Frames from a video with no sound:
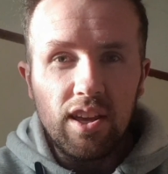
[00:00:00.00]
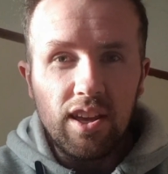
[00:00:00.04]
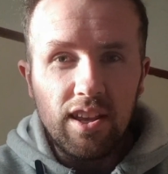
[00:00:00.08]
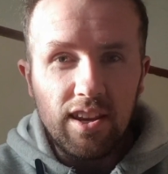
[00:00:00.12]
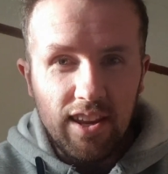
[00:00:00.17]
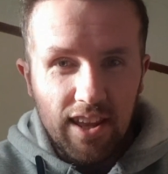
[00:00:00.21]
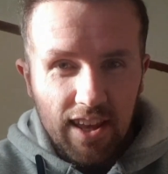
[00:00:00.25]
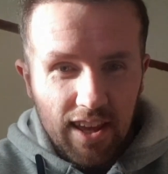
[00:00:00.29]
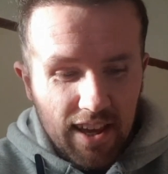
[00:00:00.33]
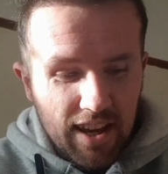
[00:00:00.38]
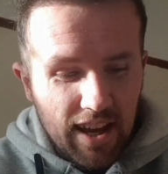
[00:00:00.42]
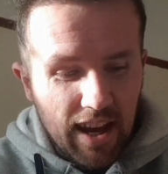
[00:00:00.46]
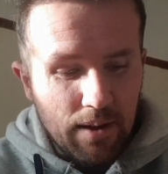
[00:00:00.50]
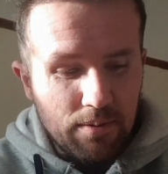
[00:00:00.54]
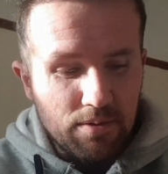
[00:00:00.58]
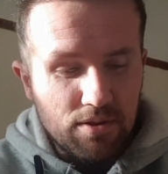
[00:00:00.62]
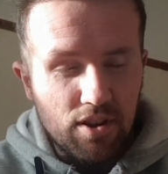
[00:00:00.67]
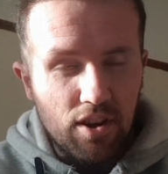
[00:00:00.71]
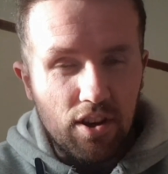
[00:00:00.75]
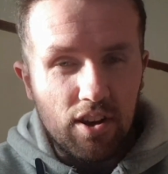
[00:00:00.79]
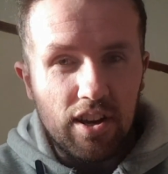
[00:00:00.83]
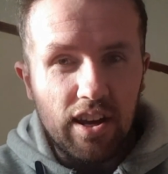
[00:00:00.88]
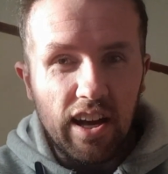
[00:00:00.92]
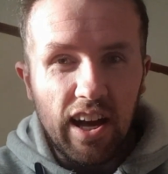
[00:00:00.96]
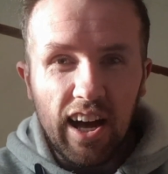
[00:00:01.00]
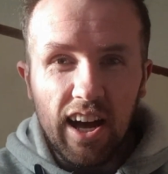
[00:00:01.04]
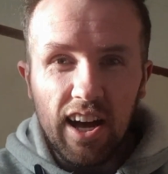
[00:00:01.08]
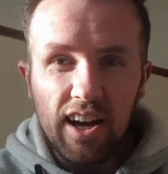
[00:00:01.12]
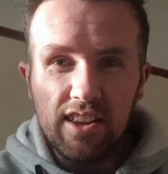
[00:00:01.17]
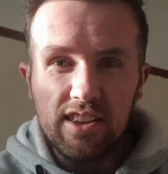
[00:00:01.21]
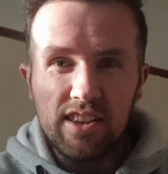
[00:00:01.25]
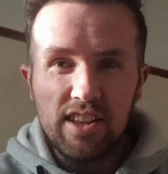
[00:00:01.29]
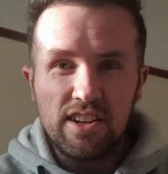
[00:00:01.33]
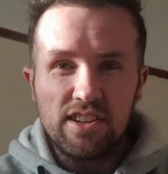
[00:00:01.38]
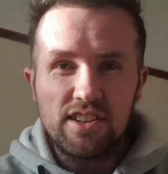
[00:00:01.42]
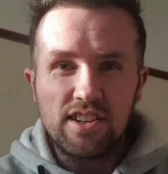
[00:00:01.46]
Your kneecaps got
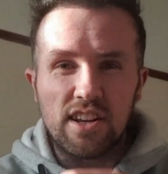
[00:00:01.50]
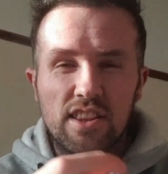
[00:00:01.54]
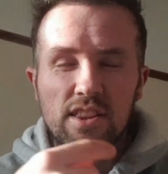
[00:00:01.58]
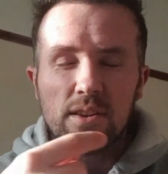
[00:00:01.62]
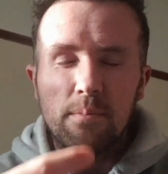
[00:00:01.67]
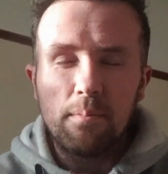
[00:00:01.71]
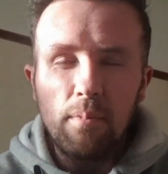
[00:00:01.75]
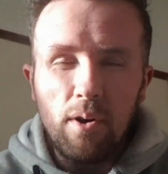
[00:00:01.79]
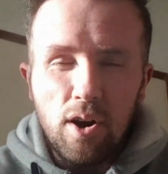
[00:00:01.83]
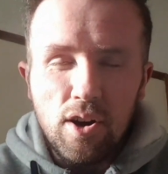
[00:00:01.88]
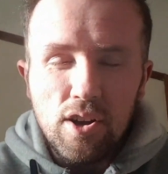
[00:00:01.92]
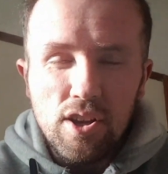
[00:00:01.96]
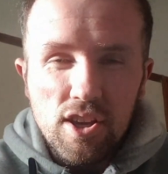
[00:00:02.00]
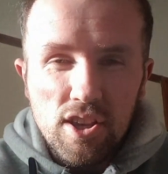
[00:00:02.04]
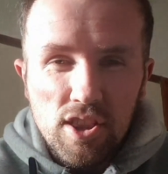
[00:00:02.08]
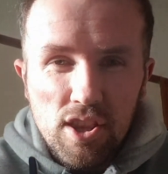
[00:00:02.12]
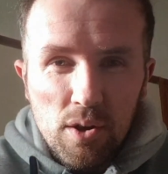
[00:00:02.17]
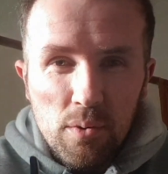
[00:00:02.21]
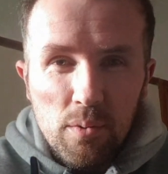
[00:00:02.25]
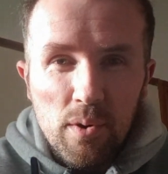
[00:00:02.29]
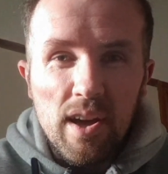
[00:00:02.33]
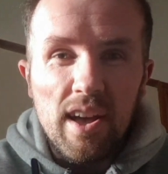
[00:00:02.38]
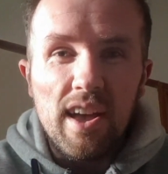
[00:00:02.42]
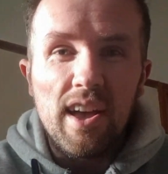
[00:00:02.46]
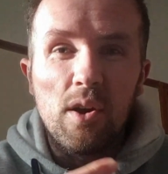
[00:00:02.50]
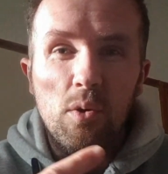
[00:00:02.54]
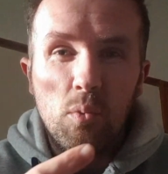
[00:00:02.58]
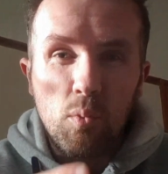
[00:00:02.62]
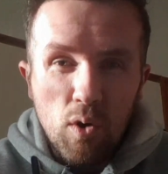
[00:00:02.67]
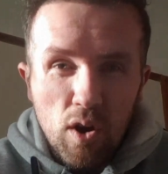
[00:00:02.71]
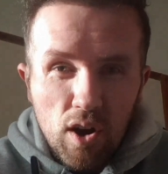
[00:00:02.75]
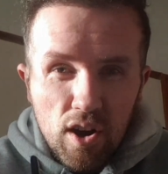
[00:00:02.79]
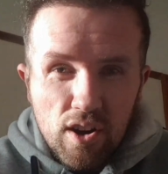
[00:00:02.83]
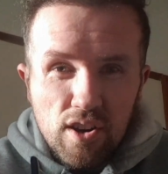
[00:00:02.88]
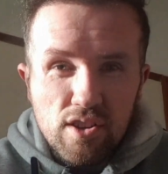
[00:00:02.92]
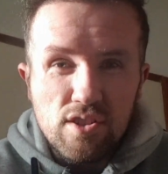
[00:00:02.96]
cartilage, and the more you do it, it
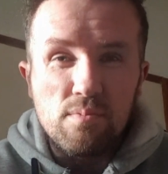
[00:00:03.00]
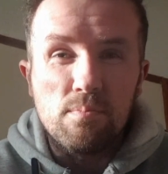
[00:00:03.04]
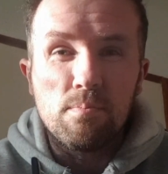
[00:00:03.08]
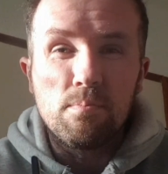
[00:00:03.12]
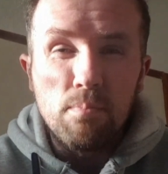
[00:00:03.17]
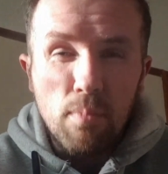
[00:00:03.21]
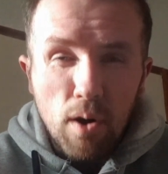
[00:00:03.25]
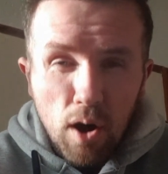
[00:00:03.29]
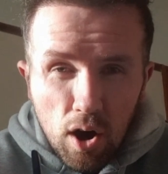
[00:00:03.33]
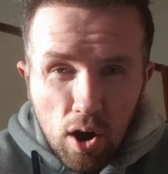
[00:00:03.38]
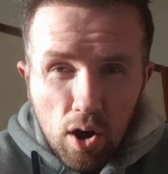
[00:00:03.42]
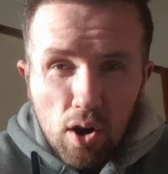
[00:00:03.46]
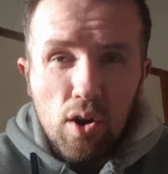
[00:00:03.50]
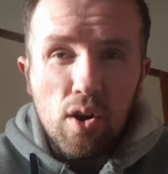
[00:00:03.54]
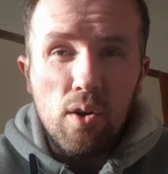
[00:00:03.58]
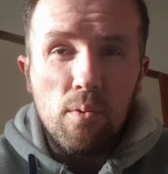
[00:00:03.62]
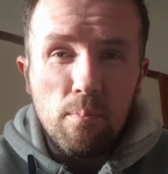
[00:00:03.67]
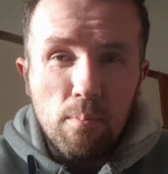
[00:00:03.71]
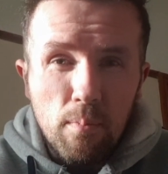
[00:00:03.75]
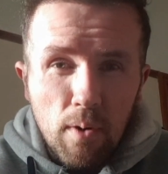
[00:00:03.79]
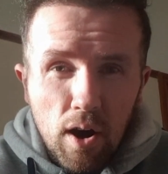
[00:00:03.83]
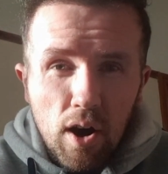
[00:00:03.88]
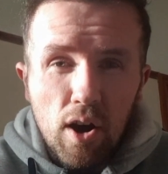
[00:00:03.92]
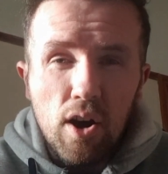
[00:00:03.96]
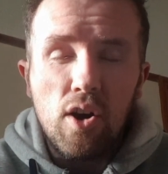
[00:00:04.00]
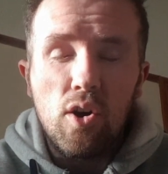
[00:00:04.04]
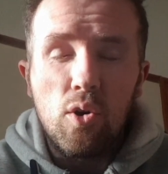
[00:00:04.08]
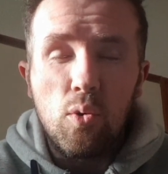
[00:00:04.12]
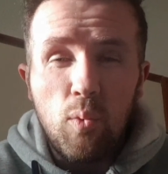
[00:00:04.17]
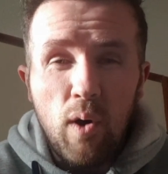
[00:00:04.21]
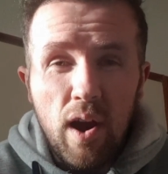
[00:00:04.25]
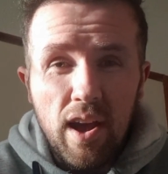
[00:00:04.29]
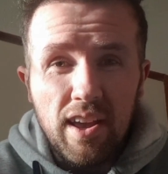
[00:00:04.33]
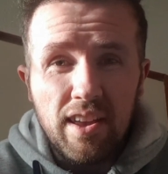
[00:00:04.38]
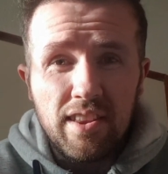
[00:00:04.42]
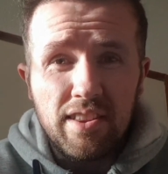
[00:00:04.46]
wears more and more
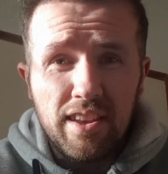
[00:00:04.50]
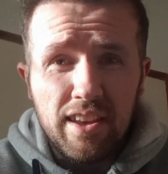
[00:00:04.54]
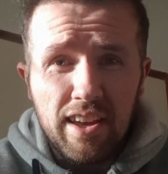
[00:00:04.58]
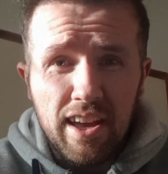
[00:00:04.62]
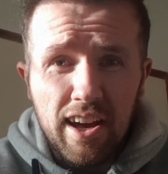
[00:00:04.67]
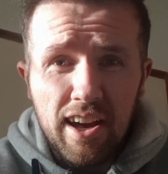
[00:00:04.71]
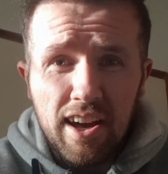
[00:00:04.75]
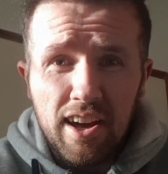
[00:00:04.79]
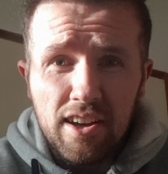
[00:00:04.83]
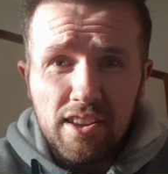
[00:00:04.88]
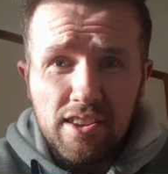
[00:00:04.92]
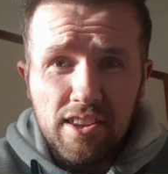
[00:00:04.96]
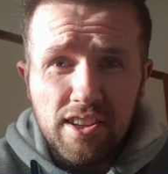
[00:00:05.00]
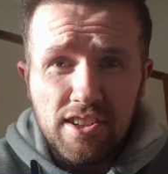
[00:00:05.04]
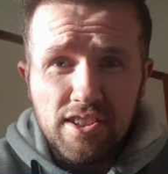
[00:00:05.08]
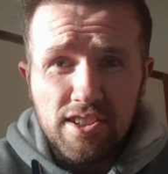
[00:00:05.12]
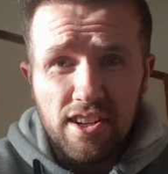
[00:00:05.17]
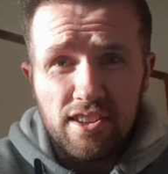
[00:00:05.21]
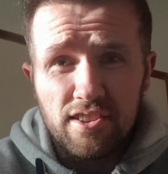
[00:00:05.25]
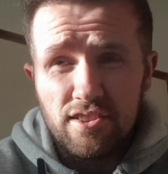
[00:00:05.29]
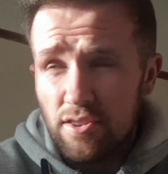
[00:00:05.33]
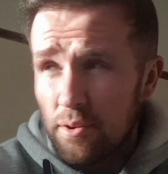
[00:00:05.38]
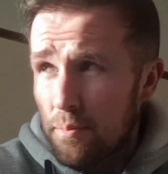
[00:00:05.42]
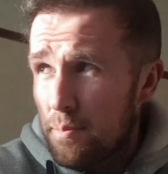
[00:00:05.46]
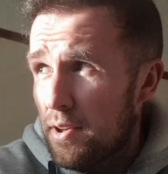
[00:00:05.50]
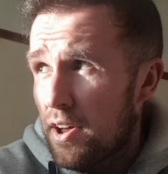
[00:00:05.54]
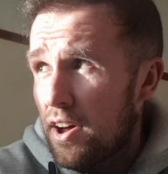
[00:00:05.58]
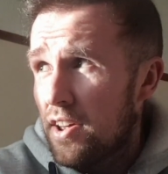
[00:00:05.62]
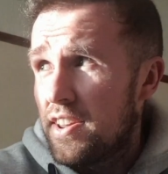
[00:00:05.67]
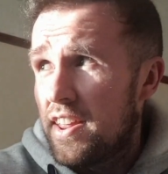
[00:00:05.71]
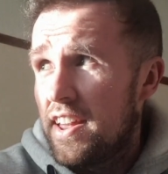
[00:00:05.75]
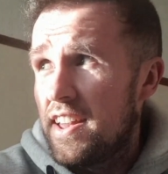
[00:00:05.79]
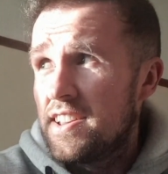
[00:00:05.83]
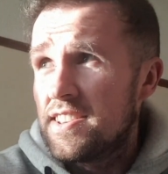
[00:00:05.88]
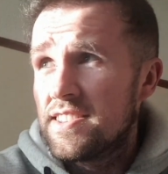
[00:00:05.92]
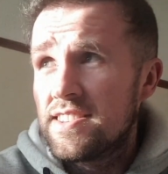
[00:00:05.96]
away at the cartilage. And to be
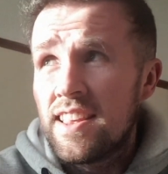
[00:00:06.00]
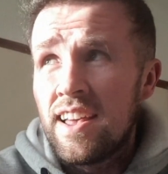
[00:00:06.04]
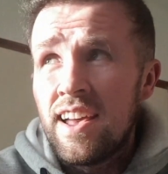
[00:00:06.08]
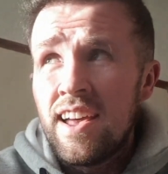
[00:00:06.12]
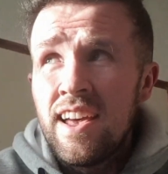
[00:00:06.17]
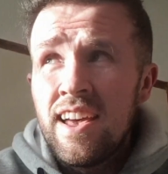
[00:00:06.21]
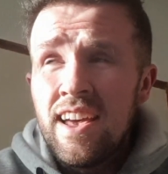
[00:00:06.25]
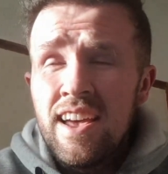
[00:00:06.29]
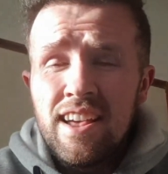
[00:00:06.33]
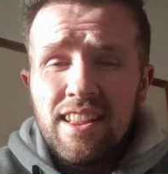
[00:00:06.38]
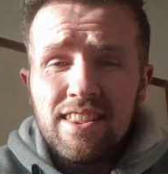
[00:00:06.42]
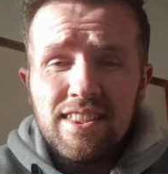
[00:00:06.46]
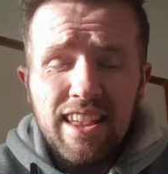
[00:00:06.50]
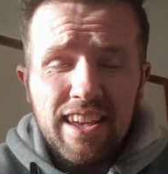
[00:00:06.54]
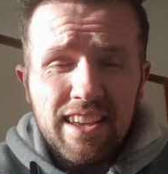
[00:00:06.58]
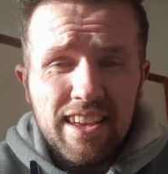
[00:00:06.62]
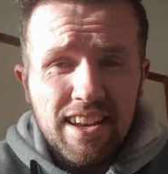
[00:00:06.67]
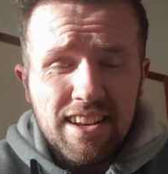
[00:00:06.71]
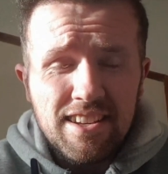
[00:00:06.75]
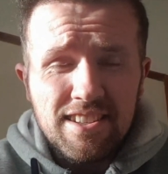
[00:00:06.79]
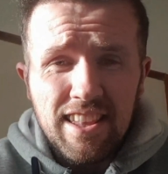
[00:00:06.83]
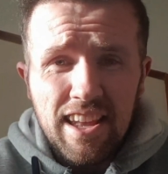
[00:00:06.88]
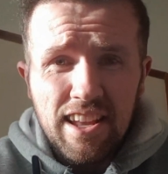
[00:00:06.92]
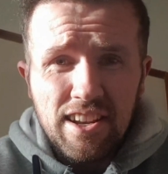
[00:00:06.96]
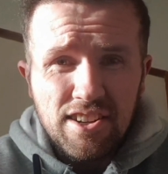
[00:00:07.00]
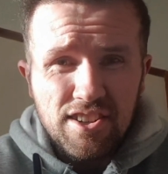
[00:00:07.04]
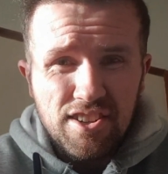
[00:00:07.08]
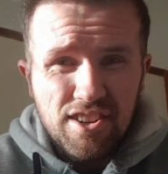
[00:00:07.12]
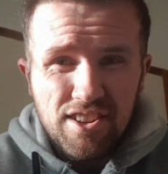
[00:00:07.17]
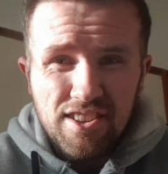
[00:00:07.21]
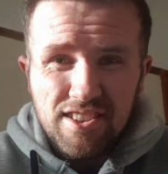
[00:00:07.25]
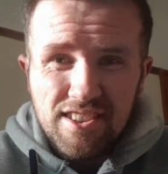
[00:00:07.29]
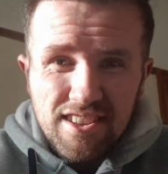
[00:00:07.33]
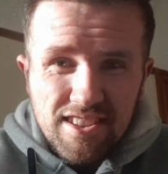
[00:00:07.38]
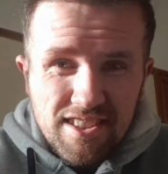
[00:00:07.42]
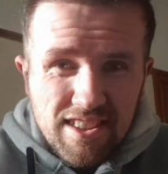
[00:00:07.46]
honest, leg
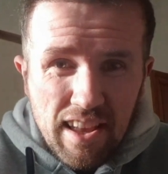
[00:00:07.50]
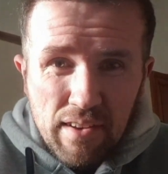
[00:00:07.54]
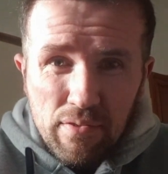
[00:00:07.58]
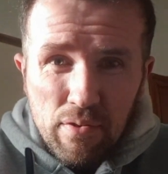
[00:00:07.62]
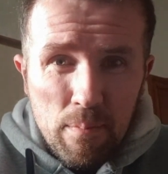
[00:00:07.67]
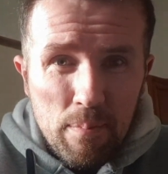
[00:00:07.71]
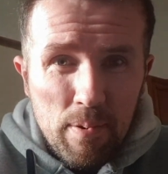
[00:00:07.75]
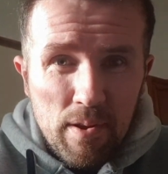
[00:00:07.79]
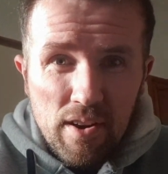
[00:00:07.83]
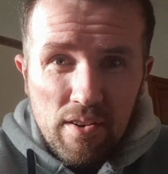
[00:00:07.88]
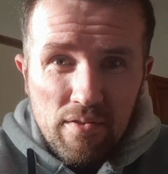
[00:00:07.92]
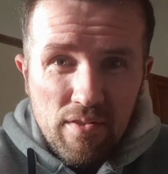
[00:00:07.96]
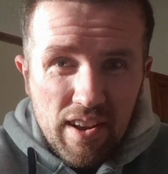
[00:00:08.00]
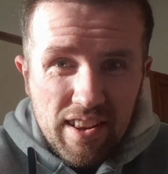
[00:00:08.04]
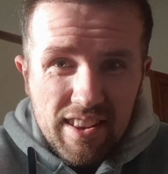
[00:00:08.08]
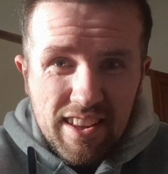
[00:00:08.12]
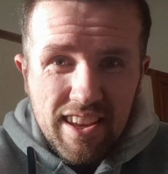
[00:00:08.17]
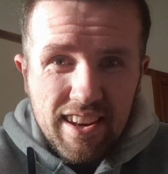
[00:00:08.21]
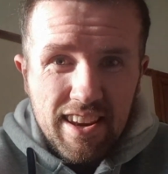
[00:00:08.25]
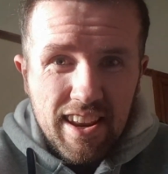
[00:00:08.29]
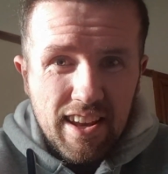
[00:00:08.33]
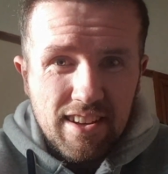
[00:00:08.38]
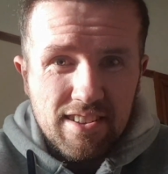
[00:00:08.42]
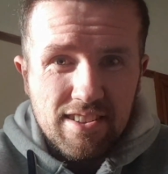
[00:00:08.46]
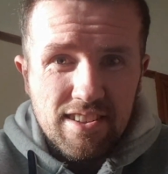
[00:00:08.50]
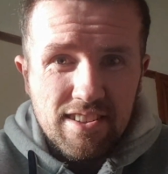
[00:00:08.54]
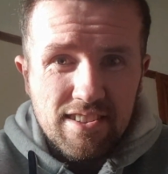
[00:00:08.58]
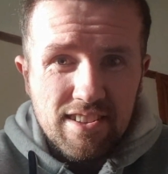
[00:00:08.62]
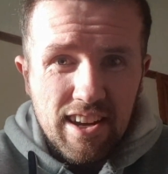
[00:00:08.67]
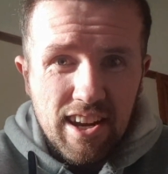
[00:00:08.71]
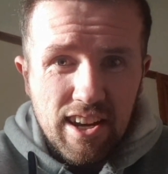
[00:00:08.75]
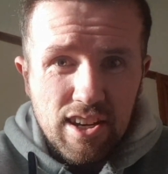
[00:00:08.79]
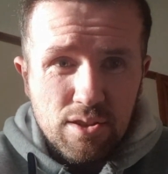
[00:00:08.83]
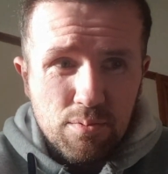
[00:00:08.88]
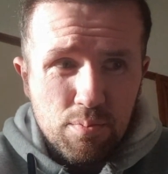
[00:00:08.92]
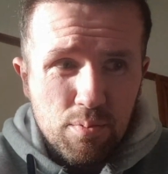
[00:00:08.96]
extensions has never been really an
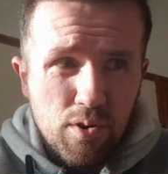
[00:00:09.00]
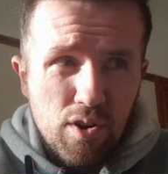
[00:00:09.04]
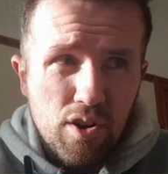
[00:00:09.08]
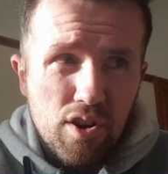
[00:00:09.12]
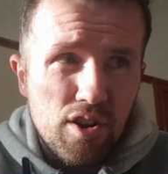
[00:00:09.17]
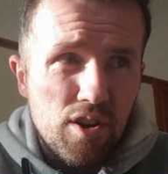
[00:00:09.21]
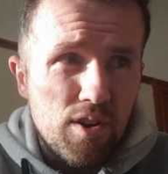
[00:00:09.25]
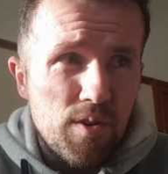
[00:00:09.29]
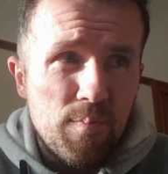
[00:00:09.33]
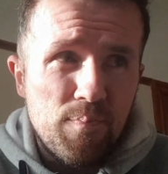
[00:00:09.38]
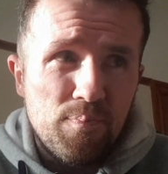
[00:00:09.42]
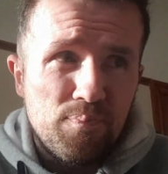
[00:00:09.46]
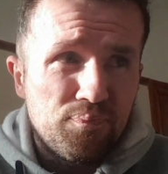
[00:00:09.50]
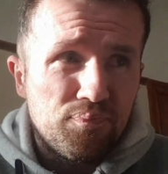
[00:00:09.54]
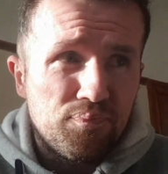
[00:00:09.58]
exercise where